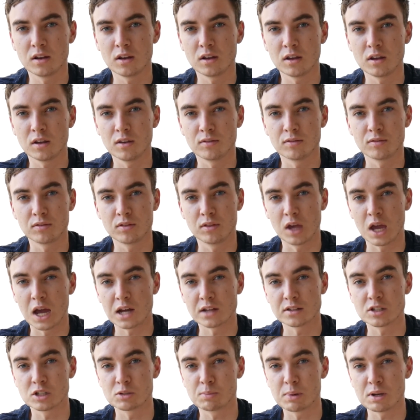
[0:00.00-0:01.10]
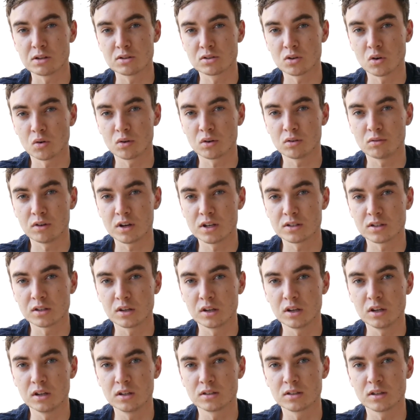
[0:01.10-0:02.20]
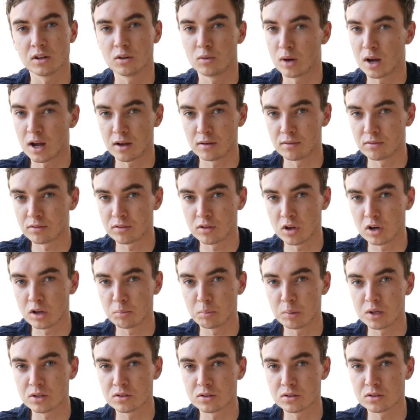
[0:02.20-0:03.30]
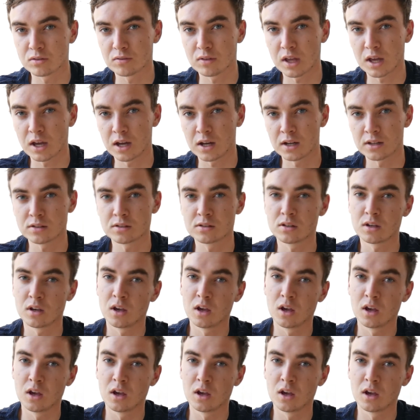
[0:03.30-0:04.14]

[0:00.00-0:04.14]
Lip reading: if the house has been sold in recent years, it'll have 30 pictures of the house.